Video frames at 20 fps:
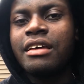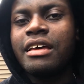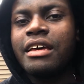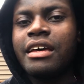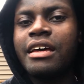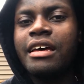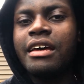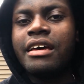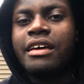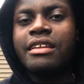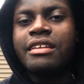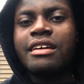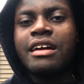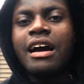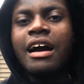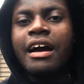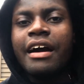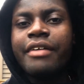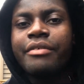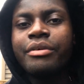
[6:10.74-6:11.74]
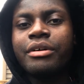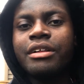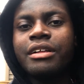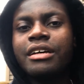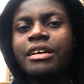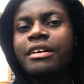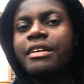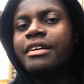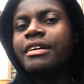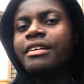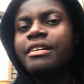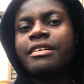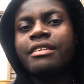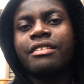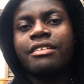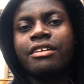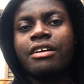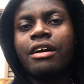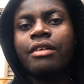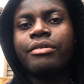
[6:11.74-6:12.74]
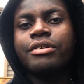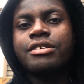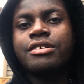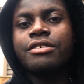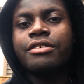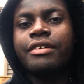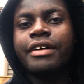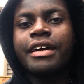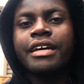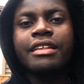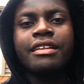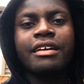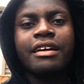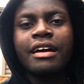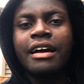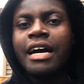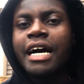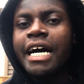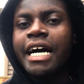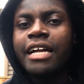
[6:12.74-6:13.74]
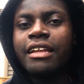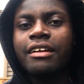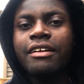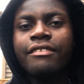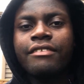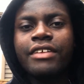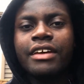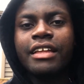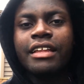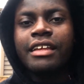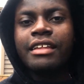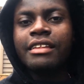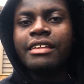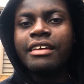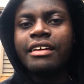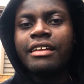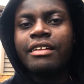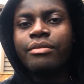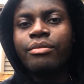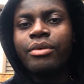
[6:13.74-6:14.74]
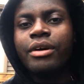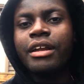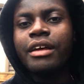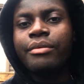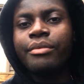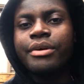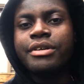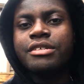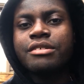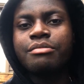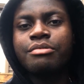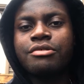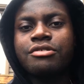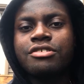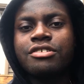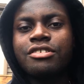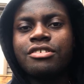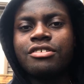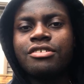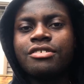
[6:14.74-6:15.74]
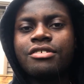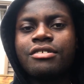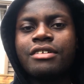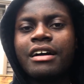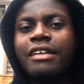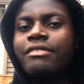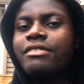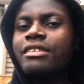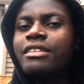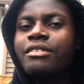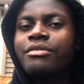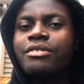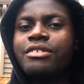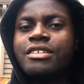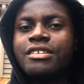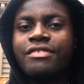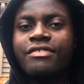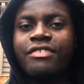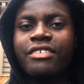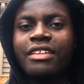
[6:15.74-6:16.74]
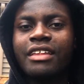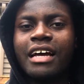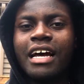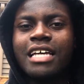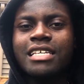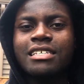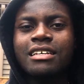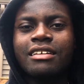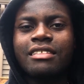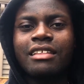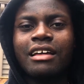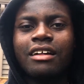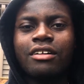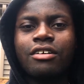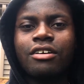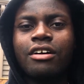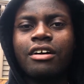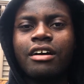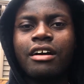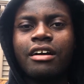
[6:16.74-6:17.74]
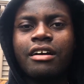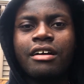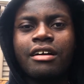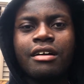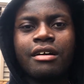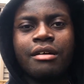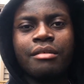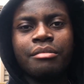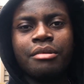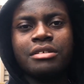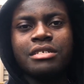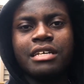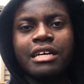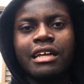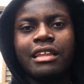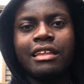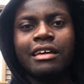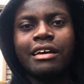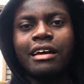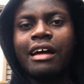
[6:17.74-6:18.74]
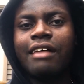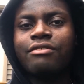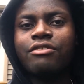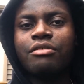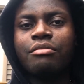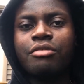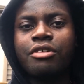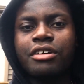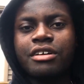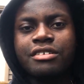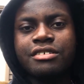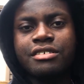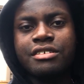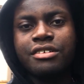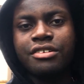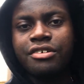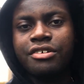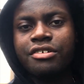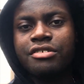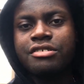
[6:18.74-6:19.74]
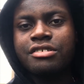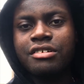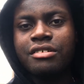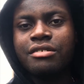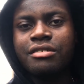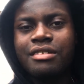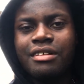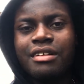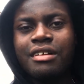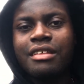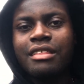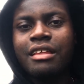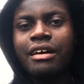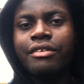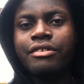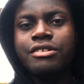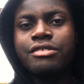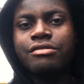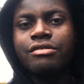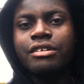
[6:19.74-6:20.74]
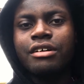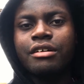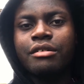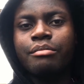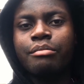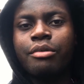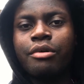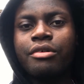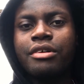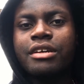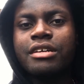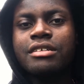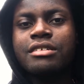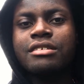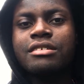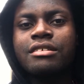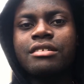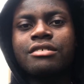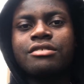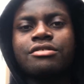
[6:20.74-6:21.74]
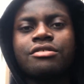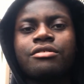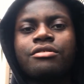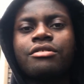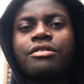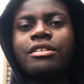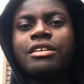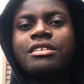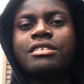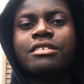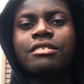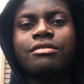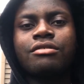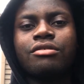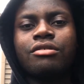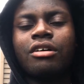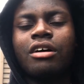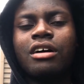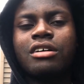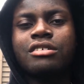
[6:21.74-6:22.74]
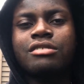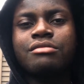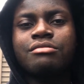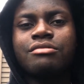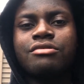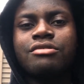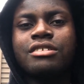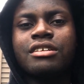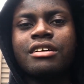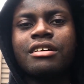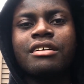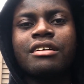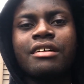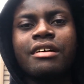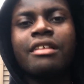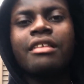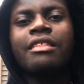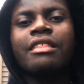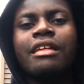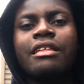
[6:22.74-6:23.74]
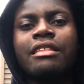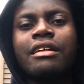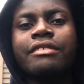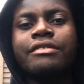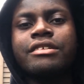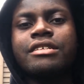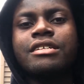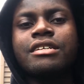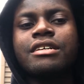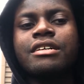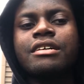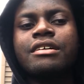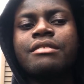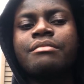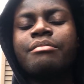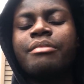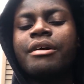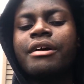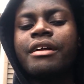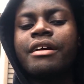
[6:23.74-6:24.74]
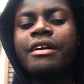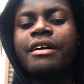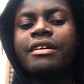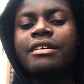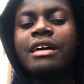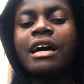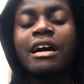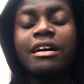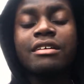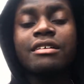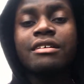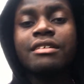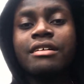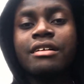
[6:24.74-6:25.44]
And yeah, the car was great. I loved it. It did what it was supposed to do. Everything was fantastic in that car. Plus I had like aftermarket stereo, so that was really a bonus. So listening to aux music, that was good. But yeah,